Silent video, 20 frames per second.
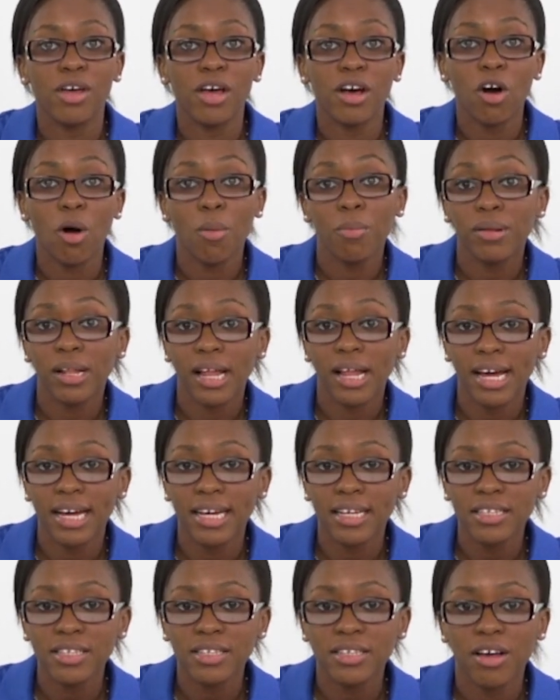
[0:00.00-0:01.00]

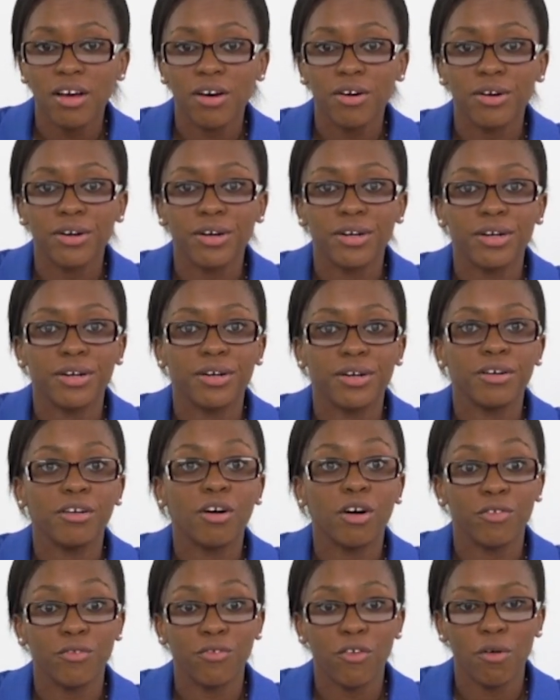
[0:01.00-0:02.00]
compliance or
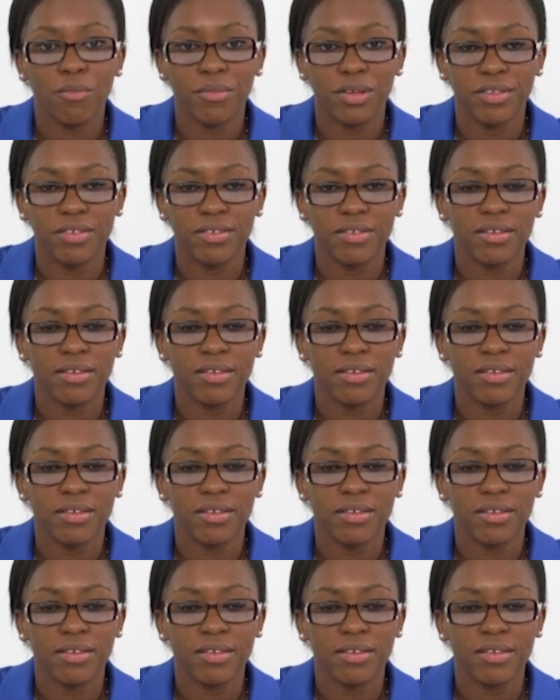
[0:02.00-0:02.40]
conformance.